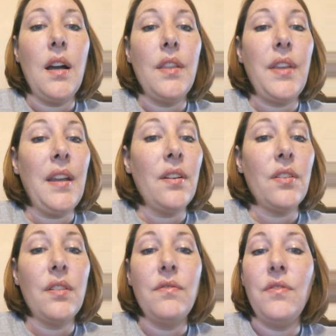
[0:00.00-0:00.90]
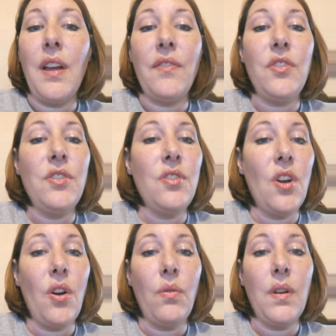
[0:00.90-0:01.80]
They are, have
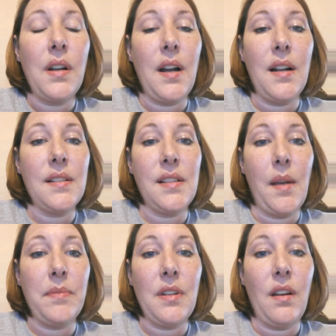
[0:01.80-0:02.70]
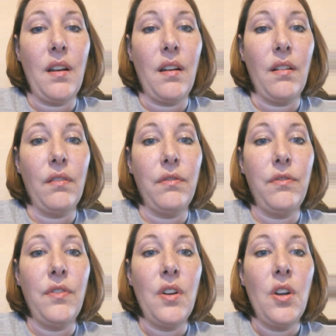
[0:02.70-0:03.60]
no concept of
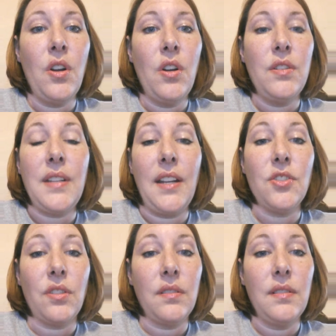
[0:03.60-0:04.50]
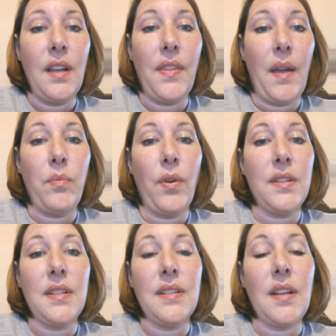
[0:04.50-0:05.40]
danger at that
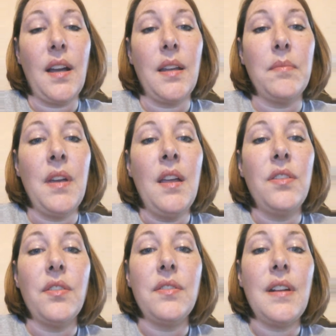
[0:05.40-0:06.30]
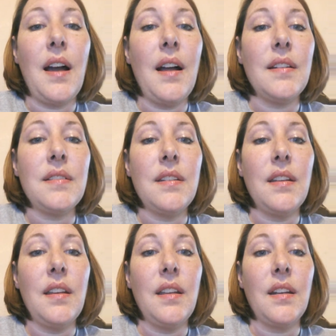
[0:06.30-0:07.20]
point in time. They're not
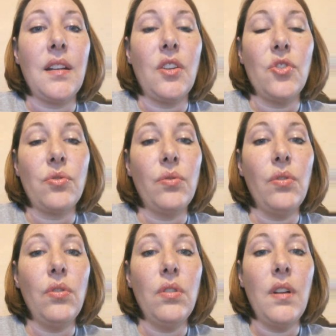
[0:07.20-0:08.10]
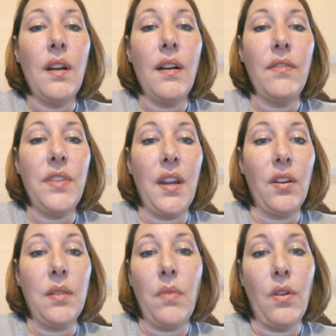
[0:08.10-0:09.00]
in control of their
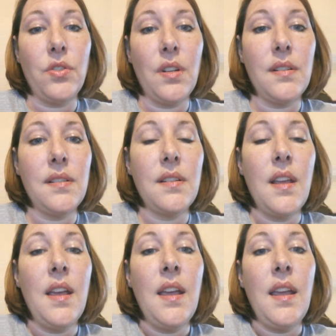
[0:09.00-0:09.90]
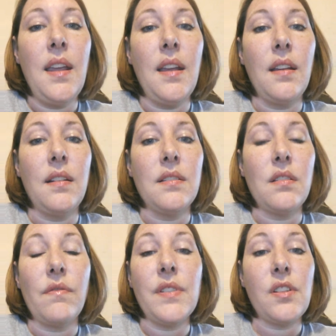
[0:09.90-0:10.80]
emotions and
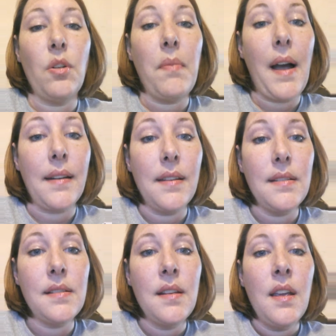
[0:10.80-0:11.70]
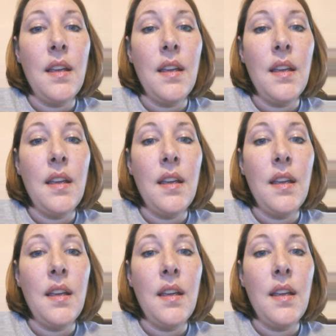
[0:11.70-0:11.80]
their physical bodies